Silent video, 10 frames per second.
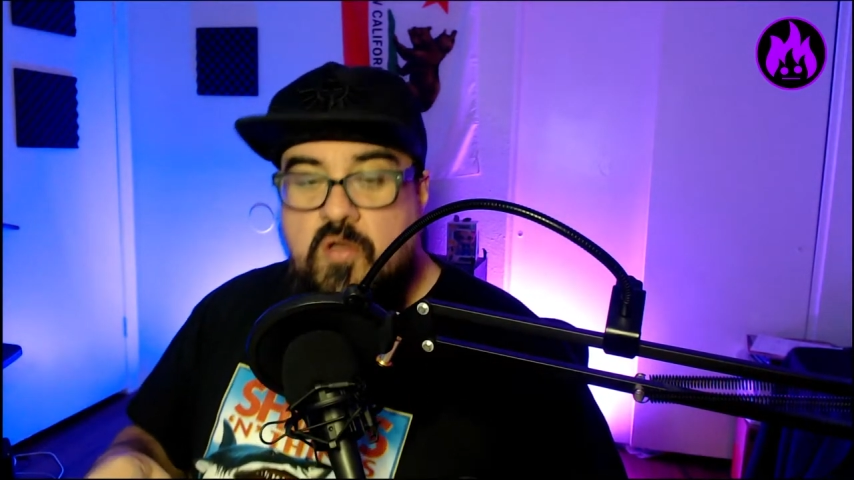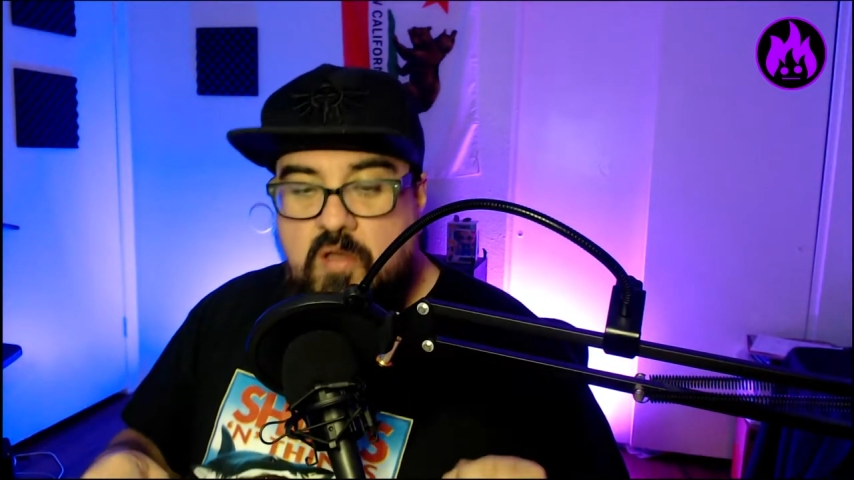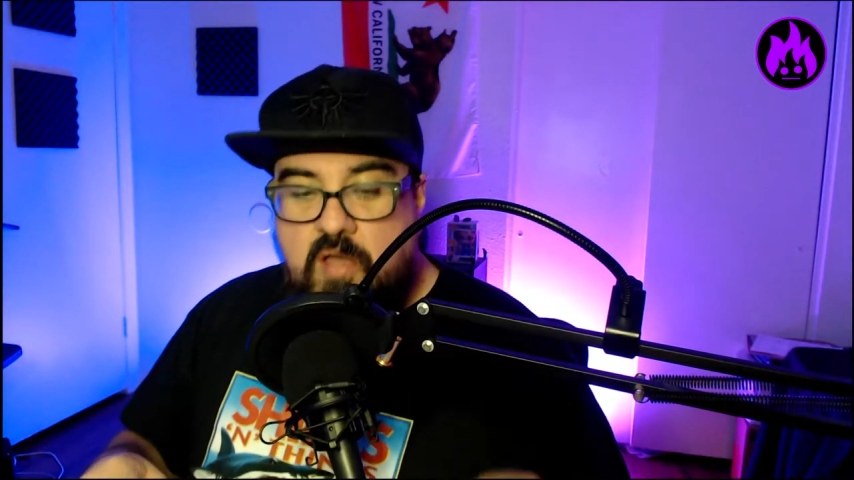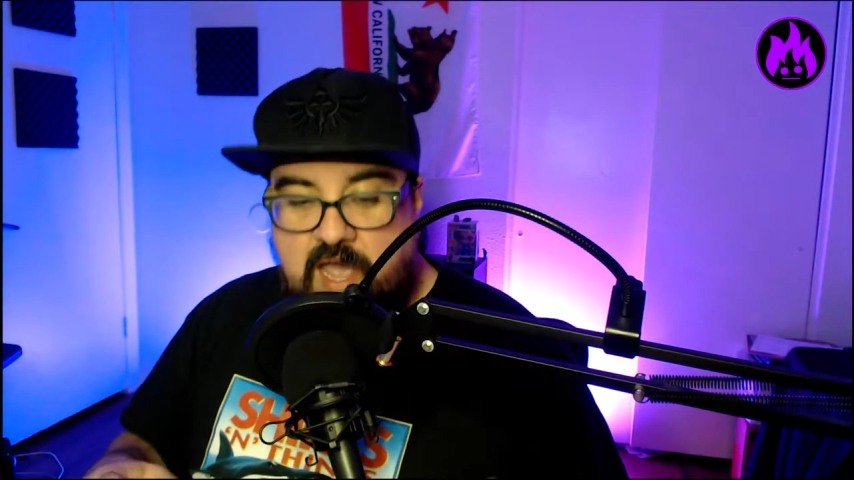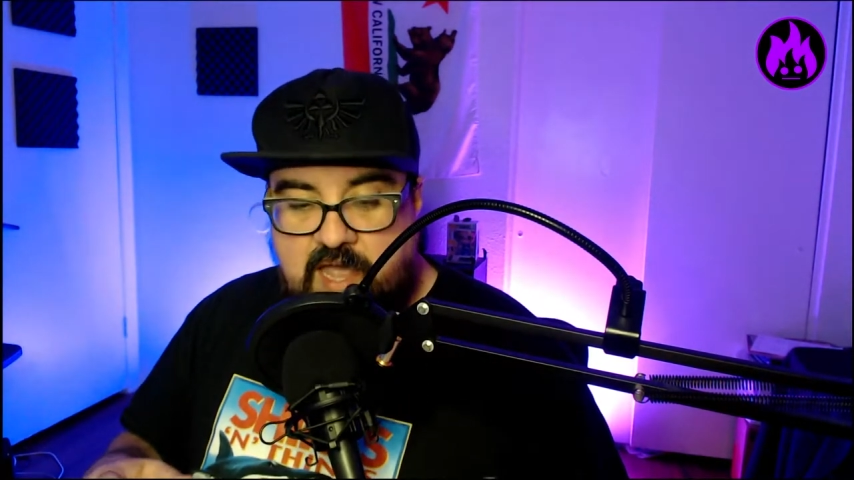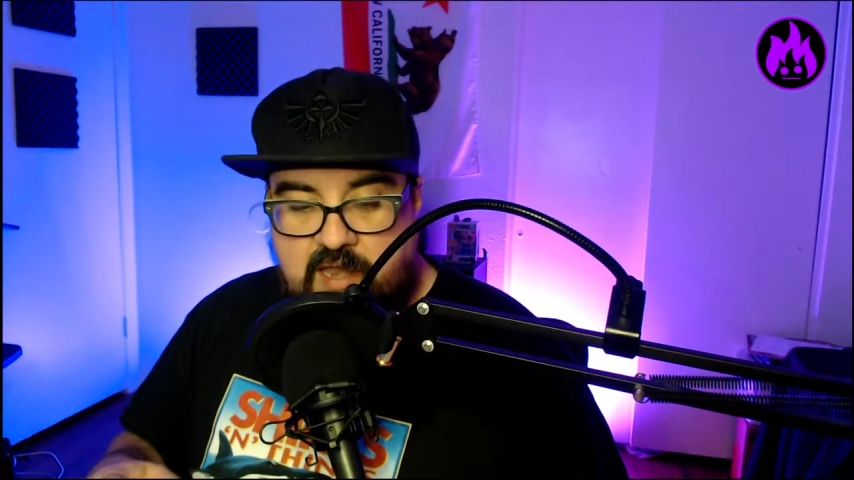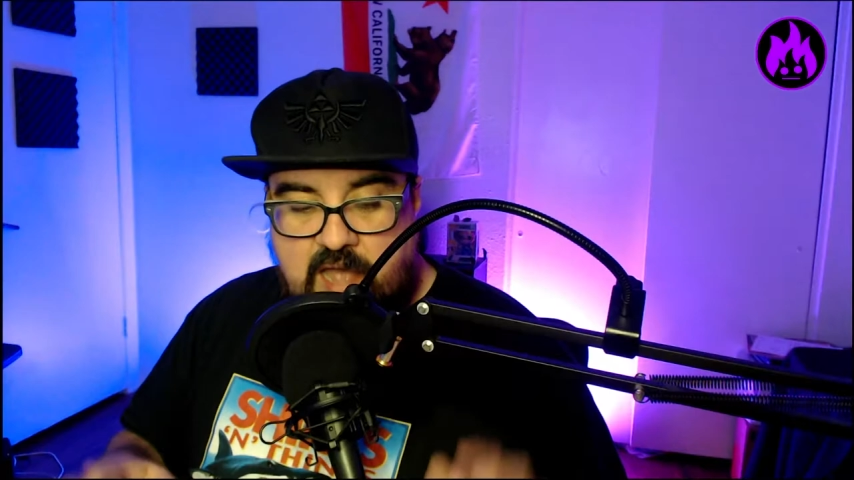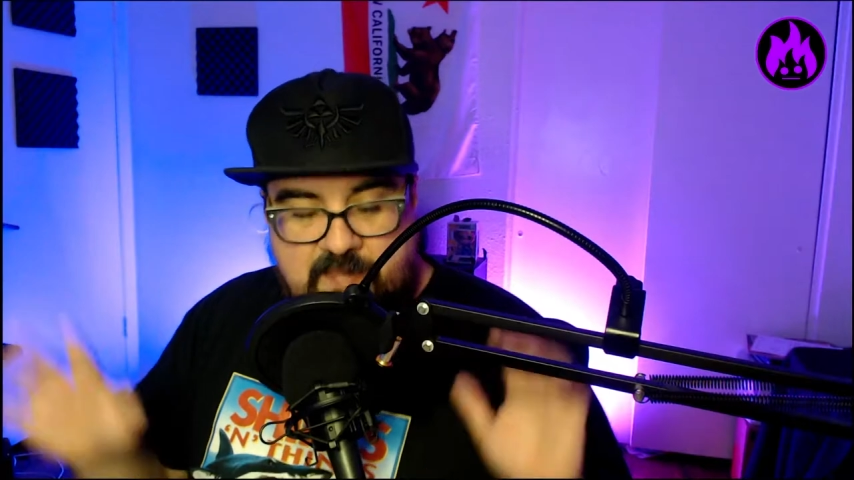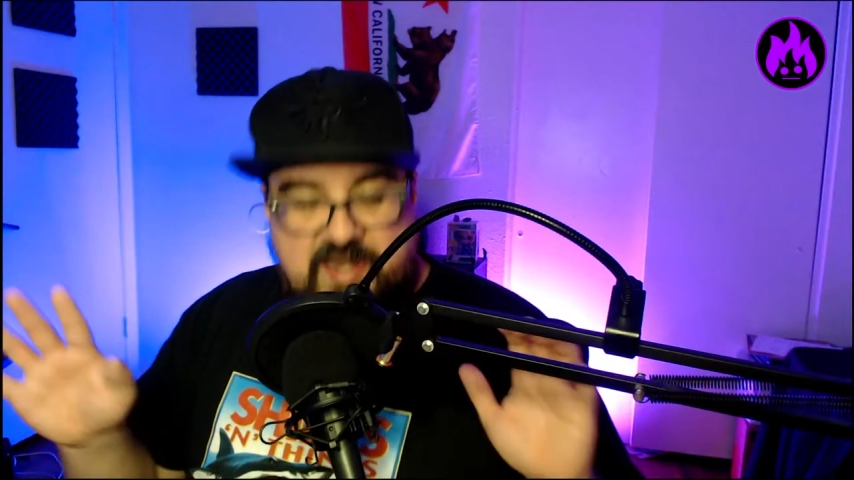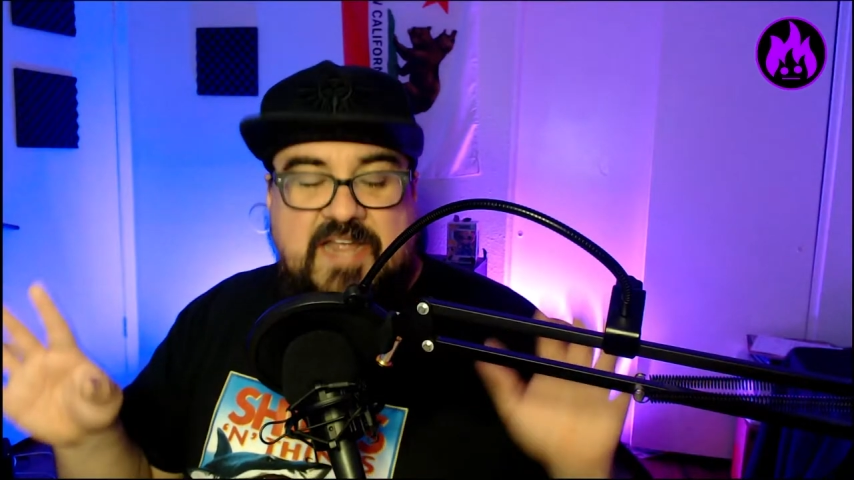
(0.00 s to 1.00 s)
And I'm
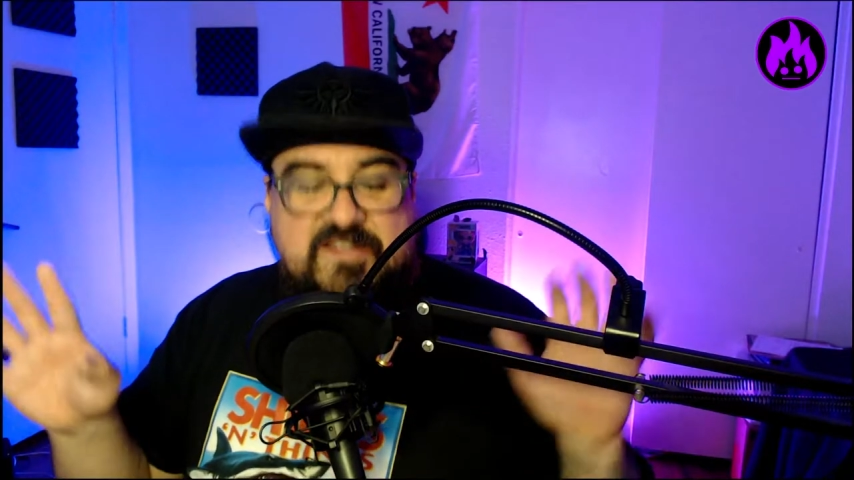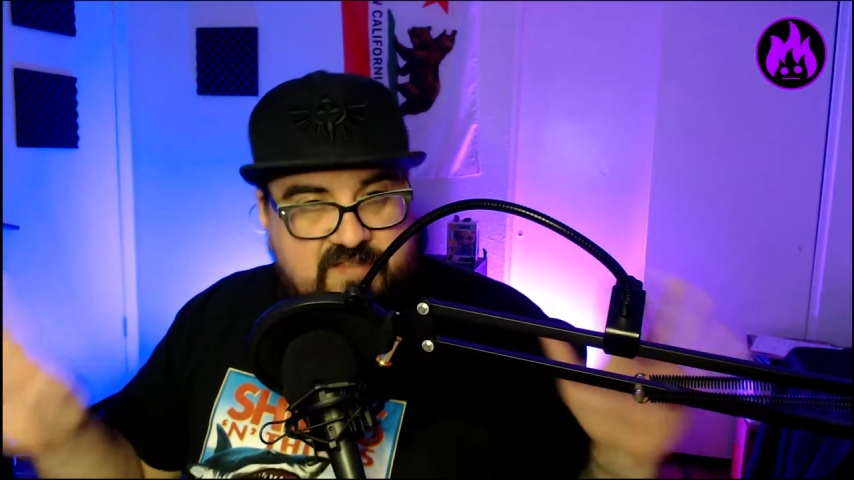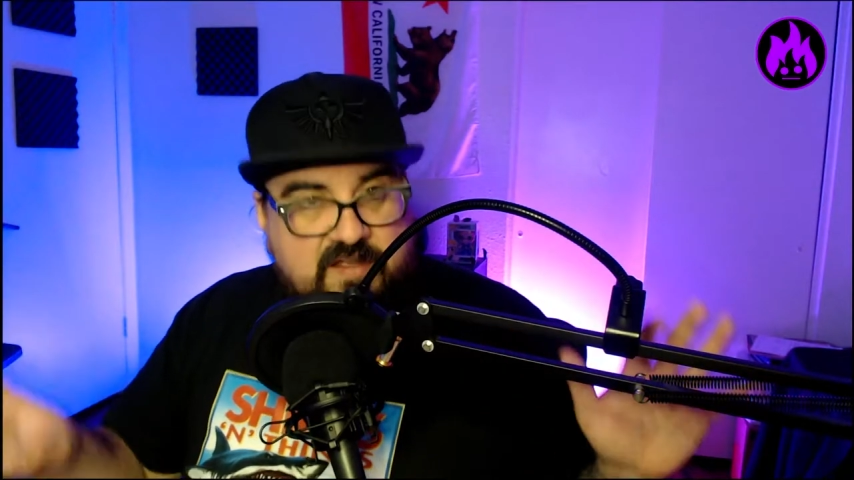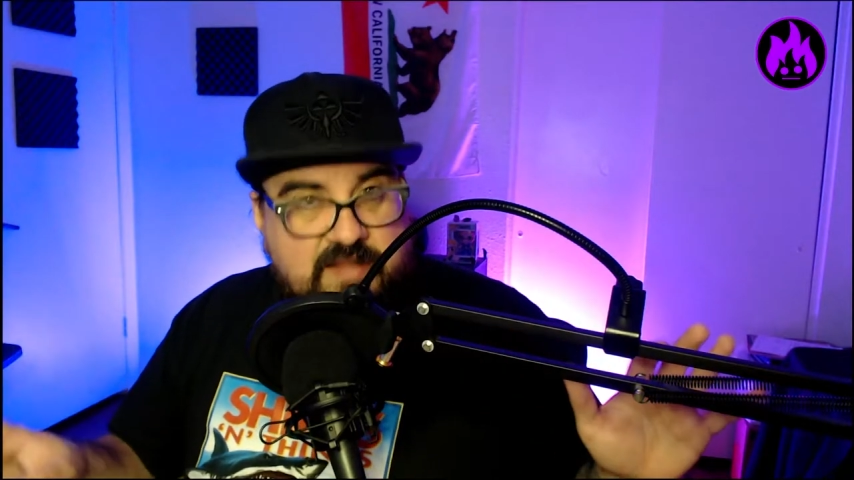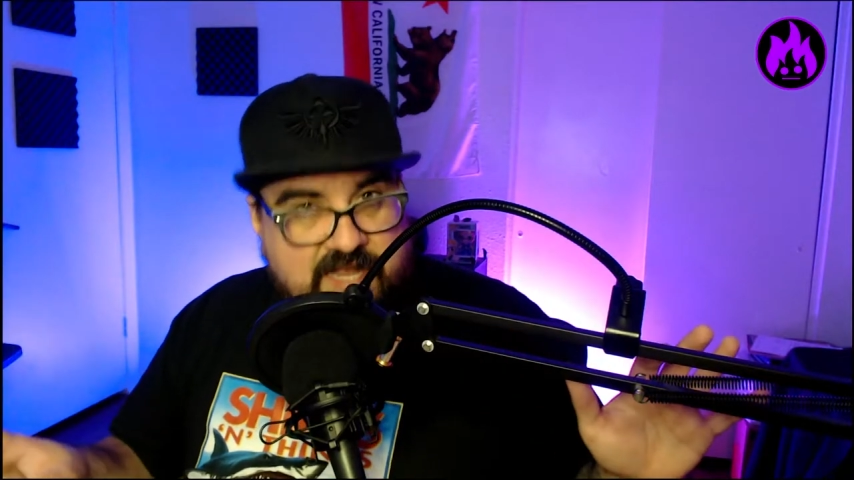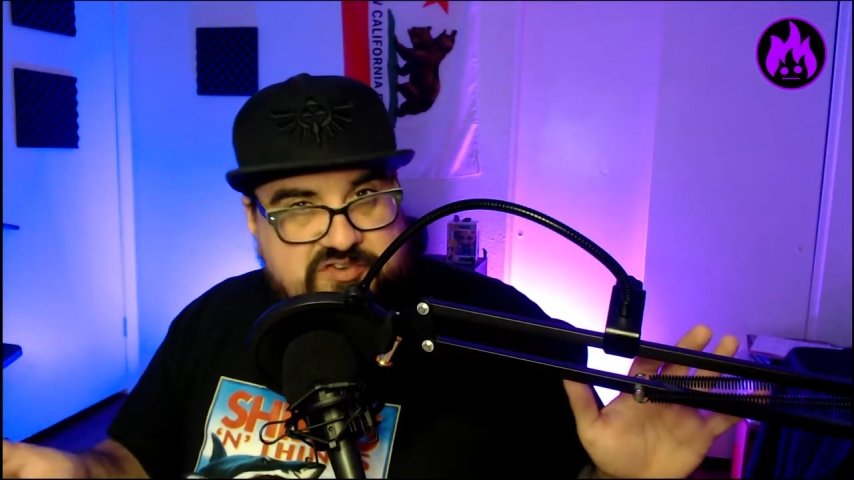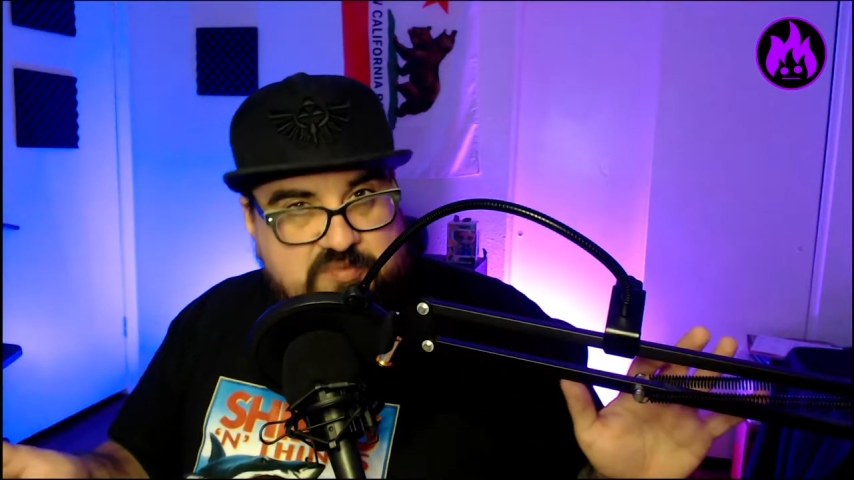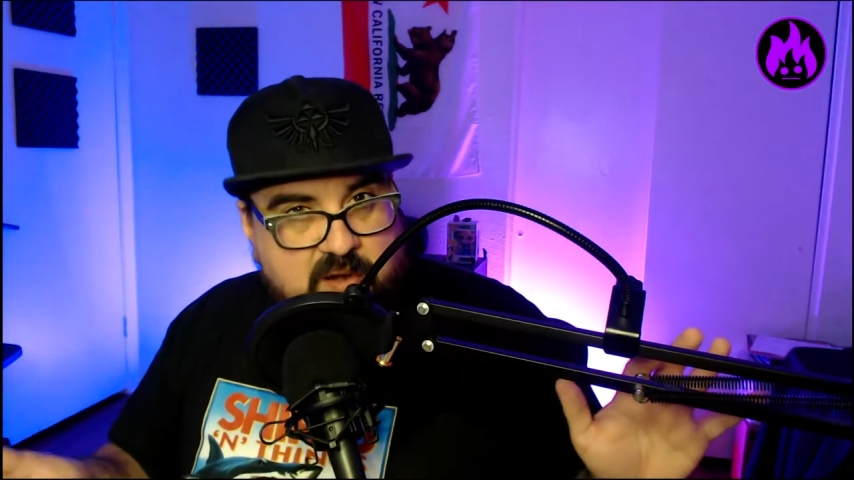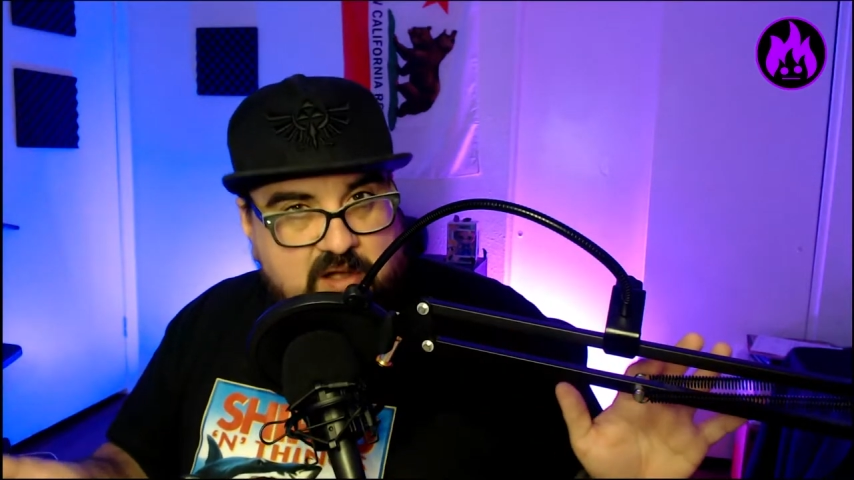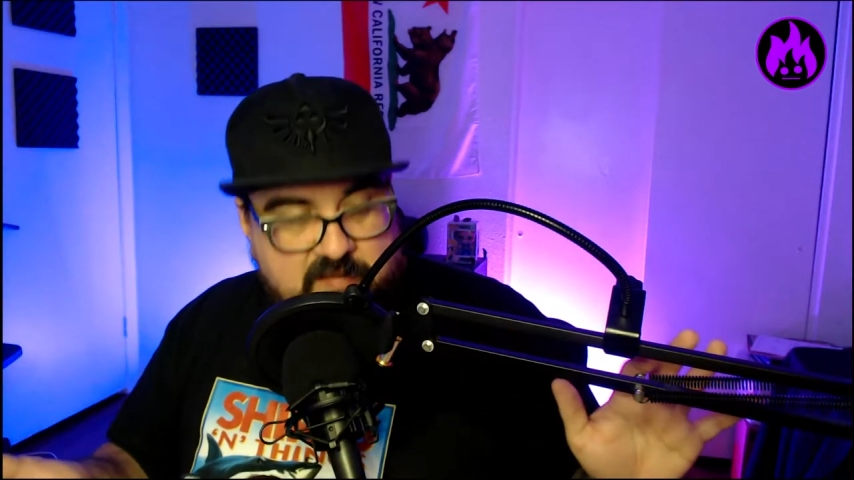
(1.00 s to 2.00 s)
going to get to the collection
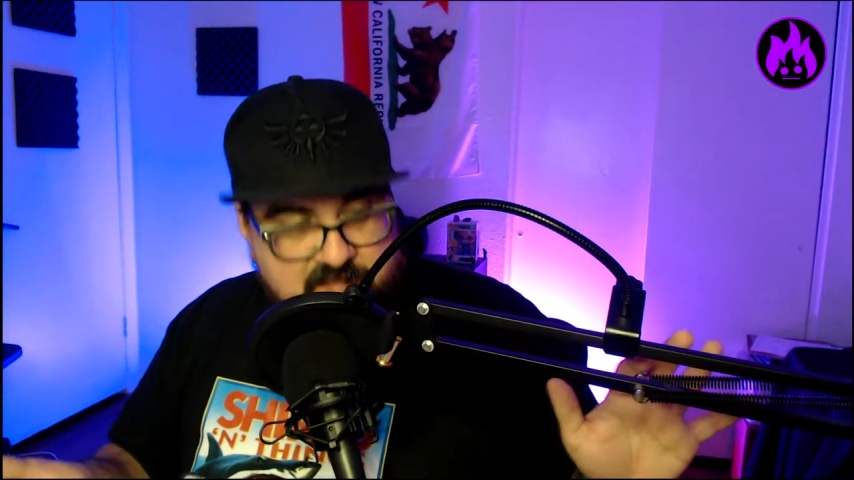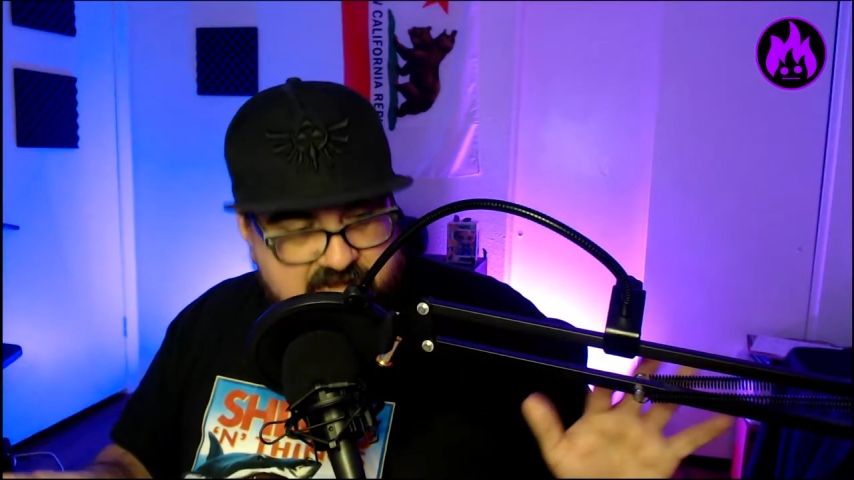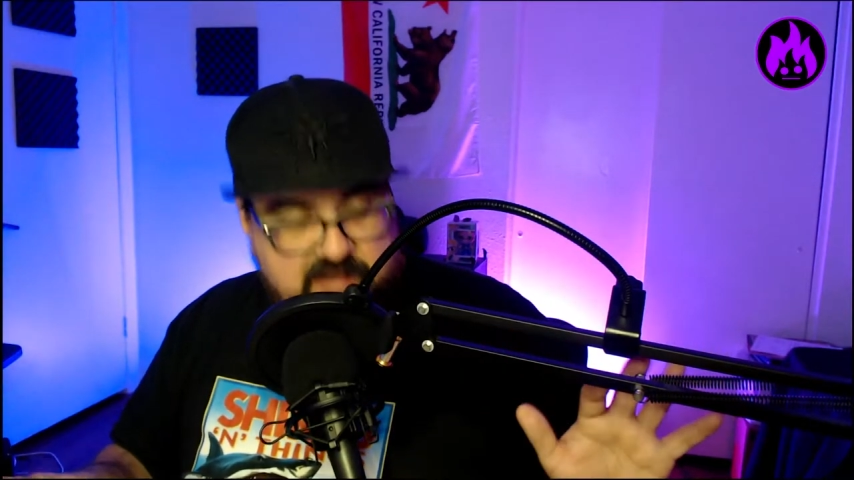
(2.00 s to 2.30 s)
part in a minute.